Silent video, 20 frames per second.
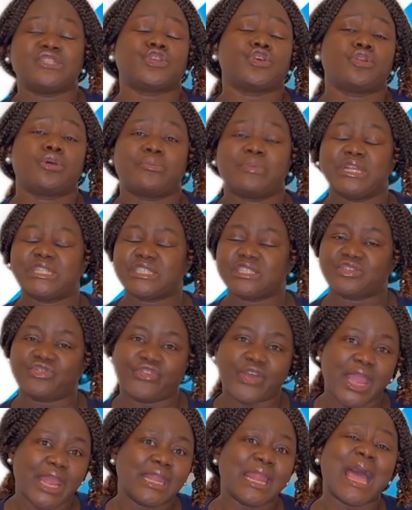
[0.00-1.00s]
tolerate, is
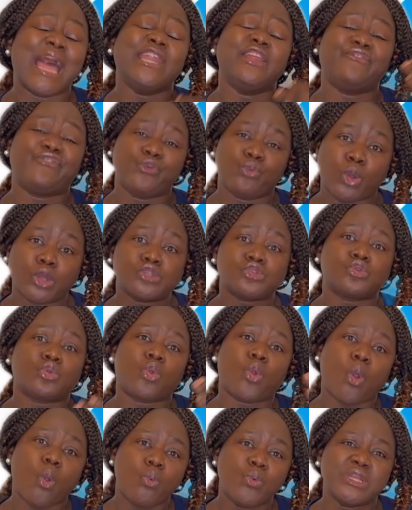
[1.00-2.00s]
fine. And if you want to
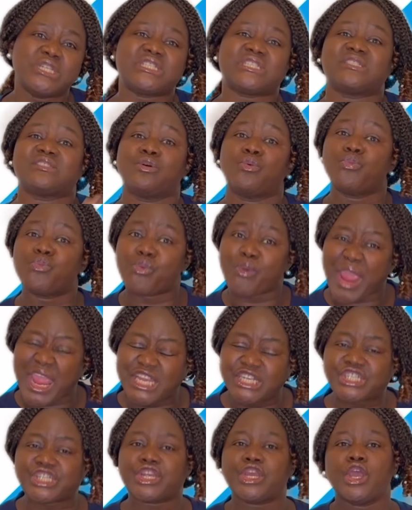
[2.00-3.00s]
go with the
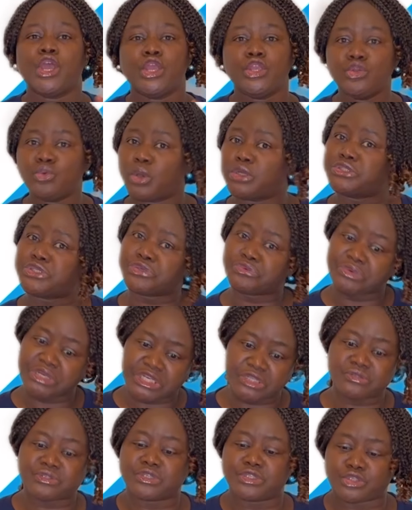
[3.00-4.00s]
range you want to
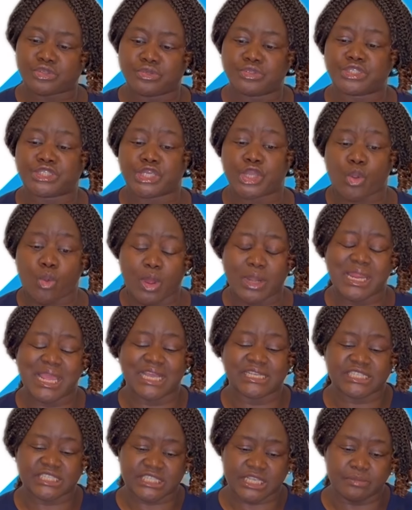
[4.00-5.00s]
reduce it to, is equally
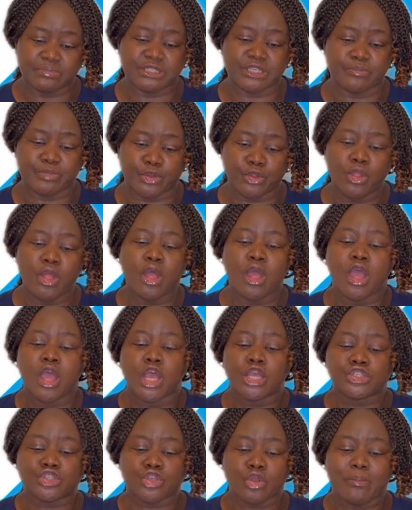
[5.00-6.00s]
acceptable.
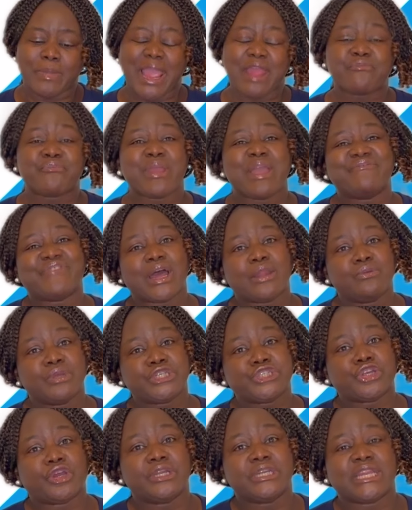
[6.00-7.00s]
So my
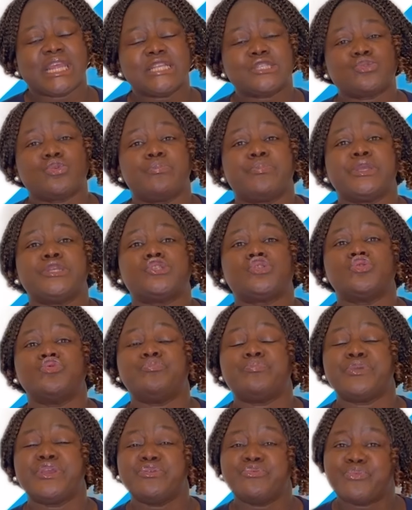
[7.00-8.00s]
reevaluation date will be to
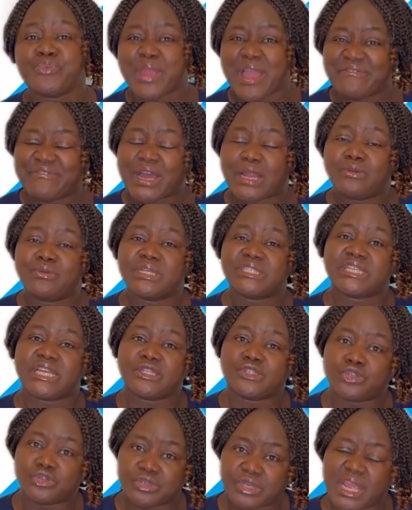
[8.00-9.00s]
be
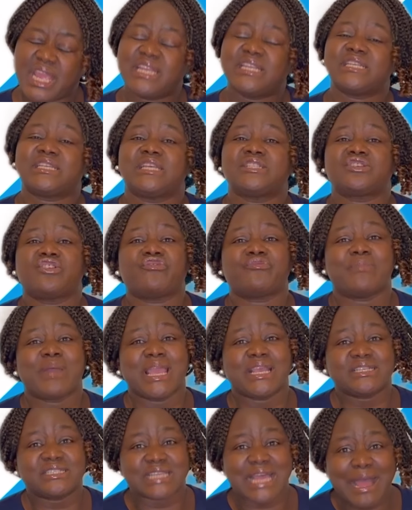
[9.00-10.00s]
reevaluated today, the date of my
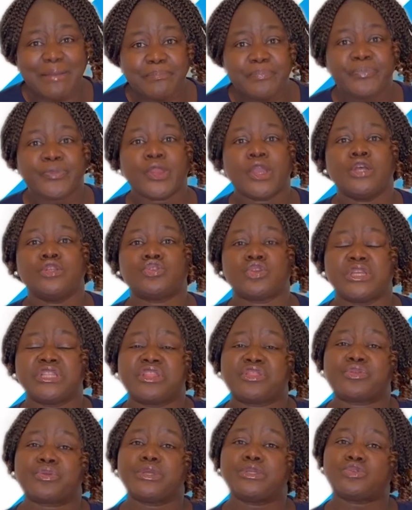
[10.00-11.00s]
exam,
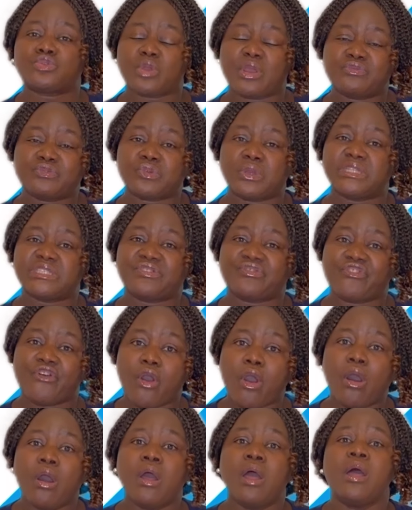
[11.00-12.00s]
23/12/24,